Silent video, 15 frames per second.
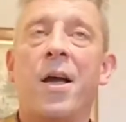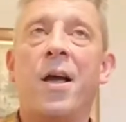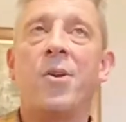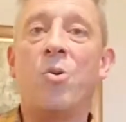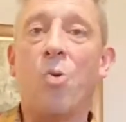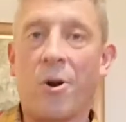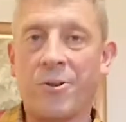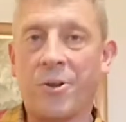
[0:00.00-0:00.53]

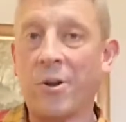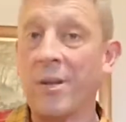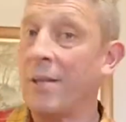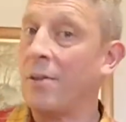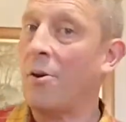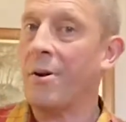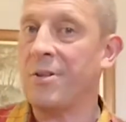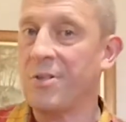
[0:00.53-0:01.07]
nor Dougie
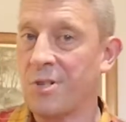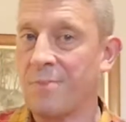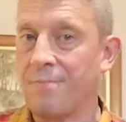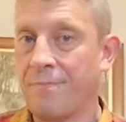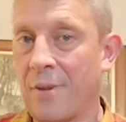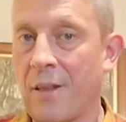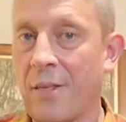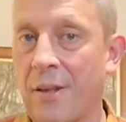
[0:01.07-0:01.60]
Lawrence,
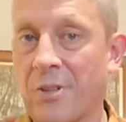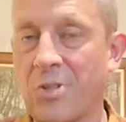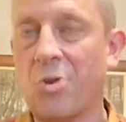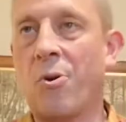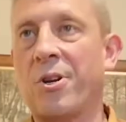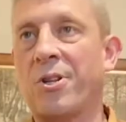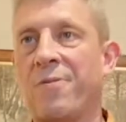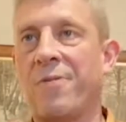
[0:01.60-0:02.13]
my other
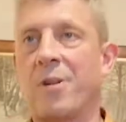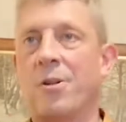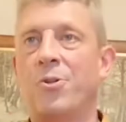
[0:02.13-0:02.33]
Scottish fiddle